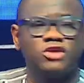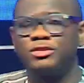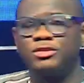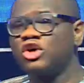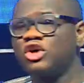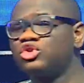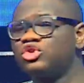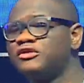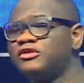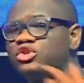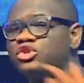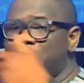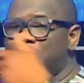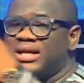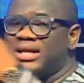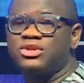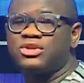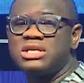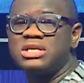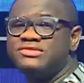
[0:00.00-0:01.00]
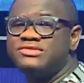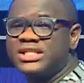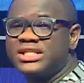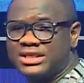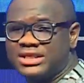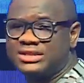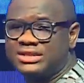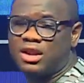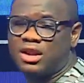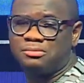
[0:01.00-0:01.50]
because of the number three
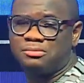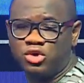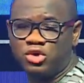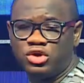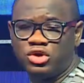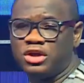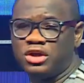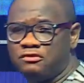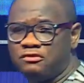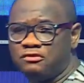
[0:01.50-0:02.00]
reason that I'm going to give